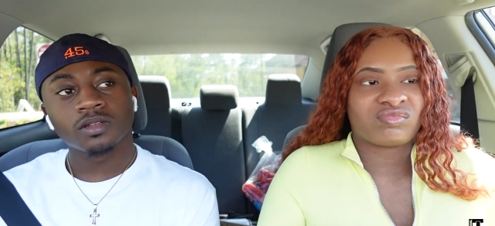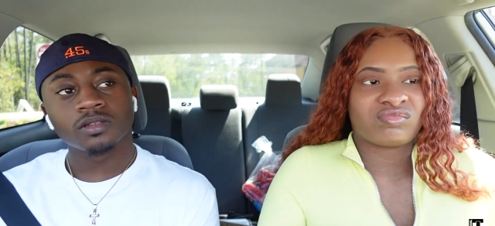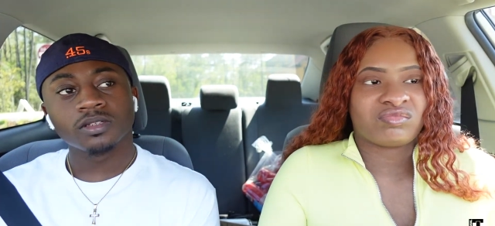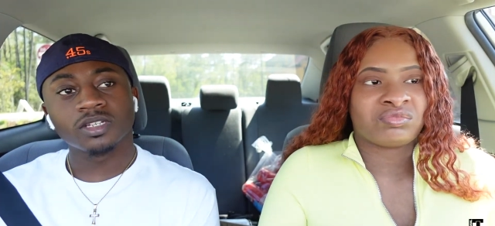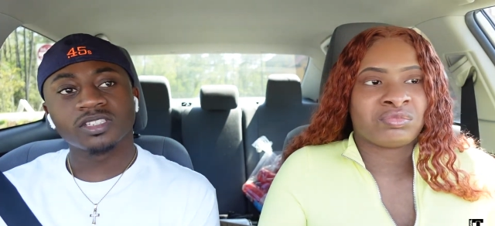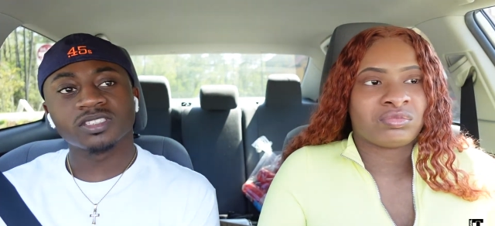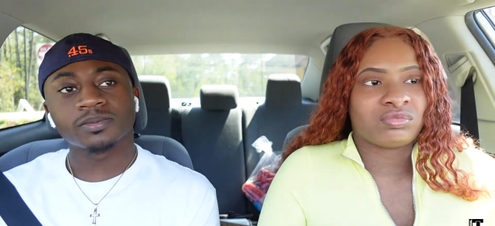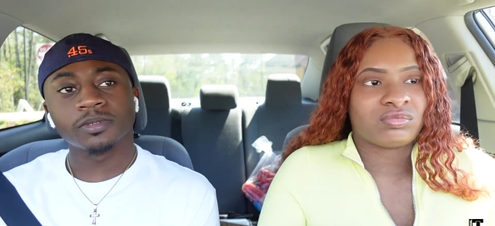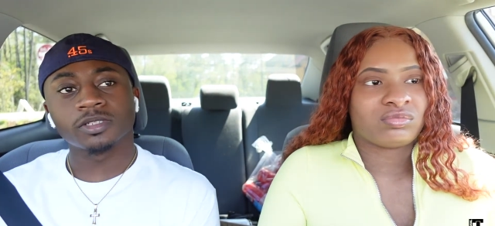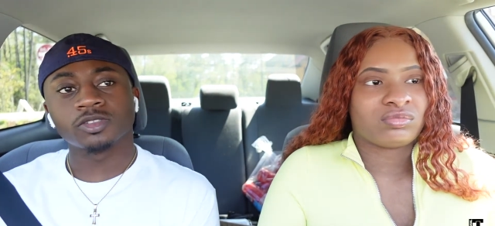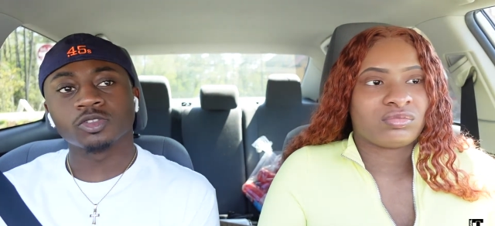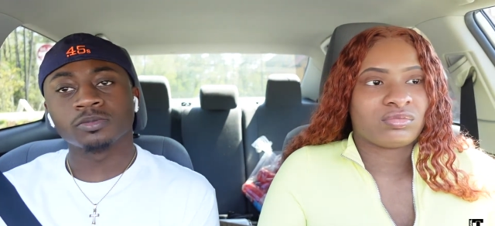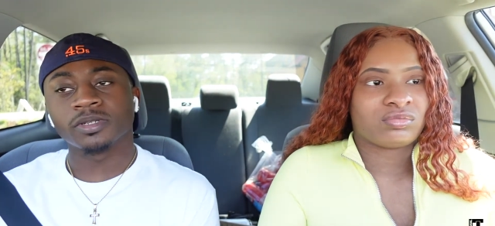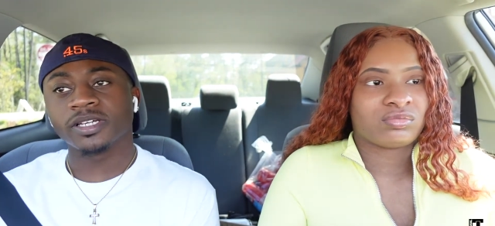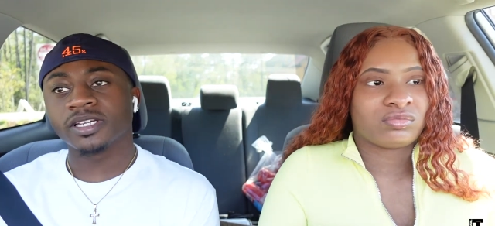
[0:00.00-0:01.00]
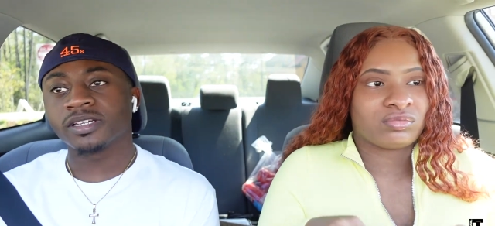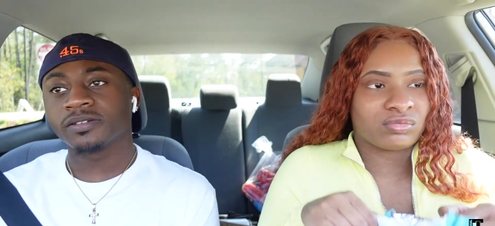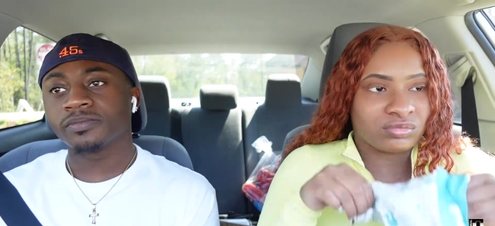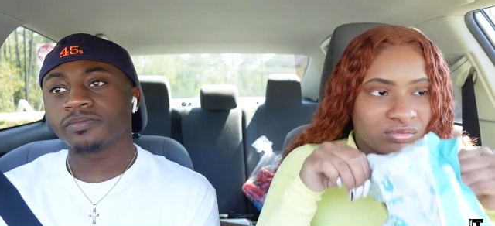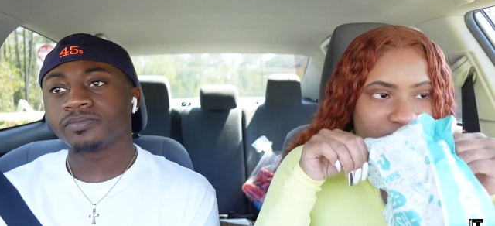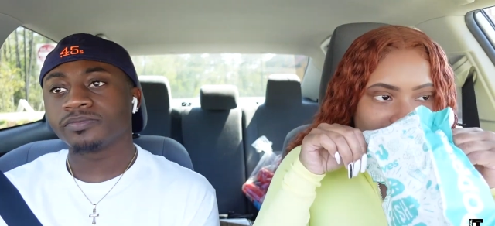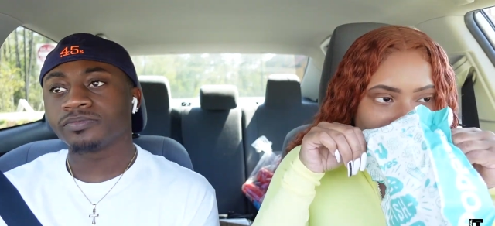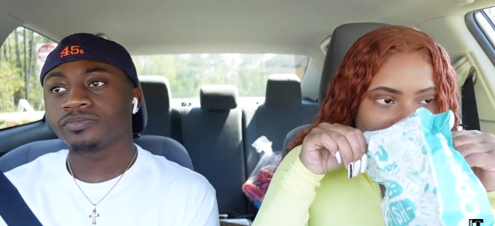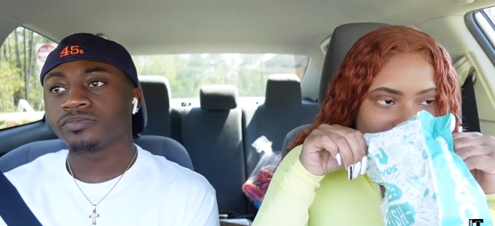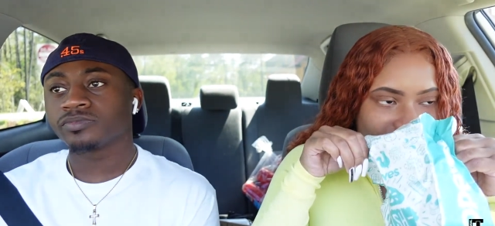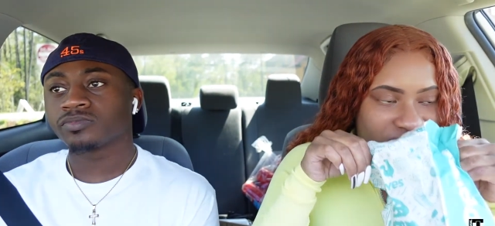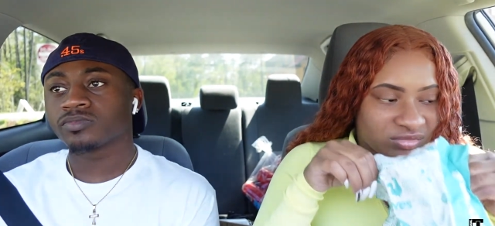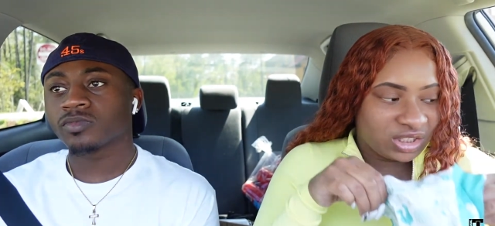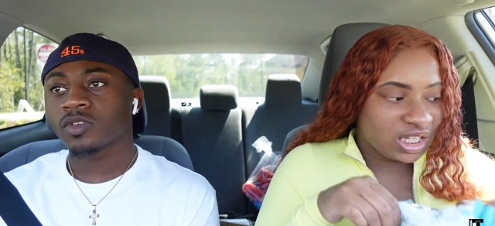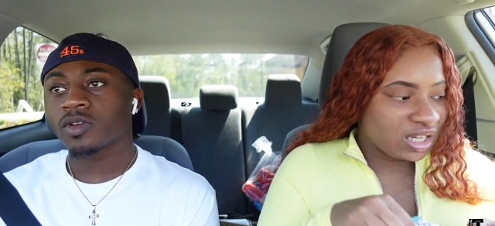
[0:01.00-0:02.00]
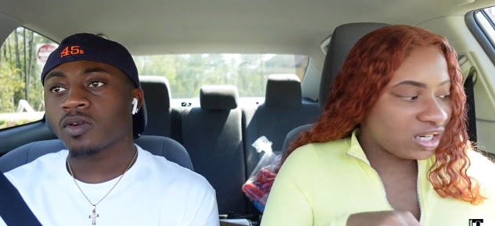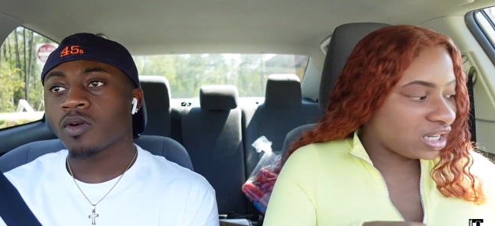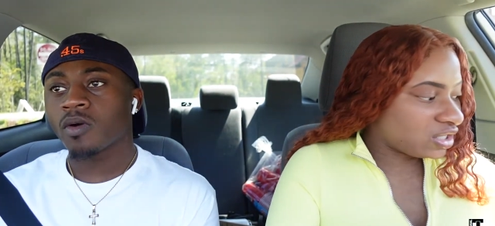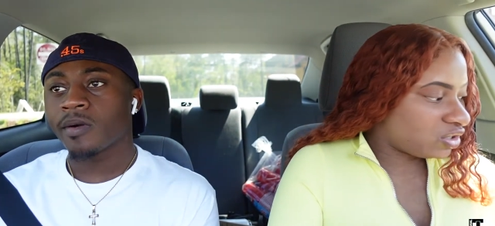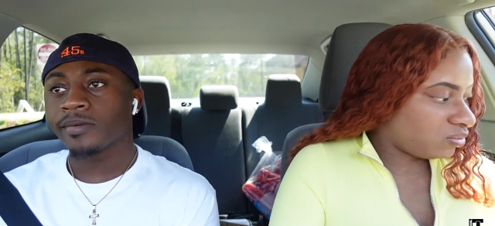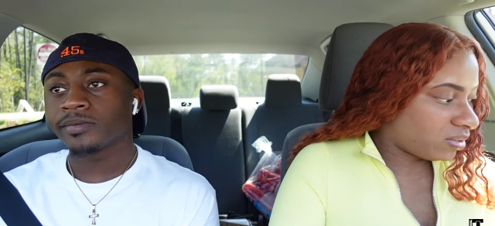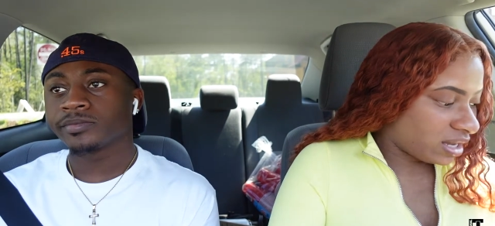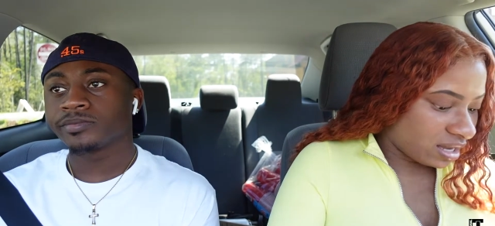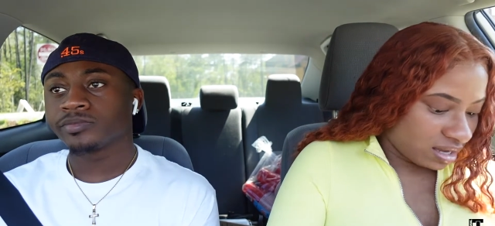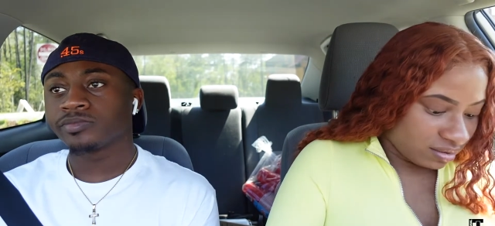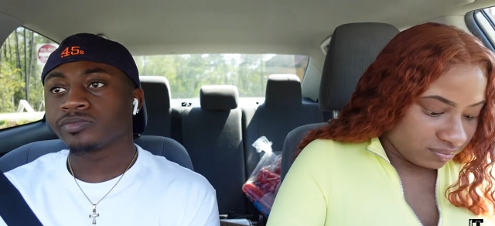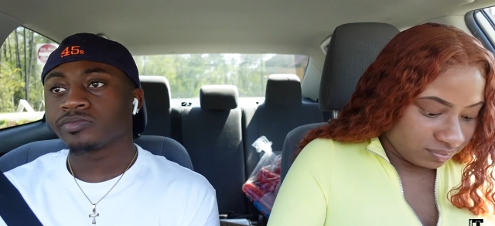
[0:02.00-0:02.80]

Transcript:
Speaker 1: Doesn't smell too bad.
Speaker 2: Yeah, not too bad.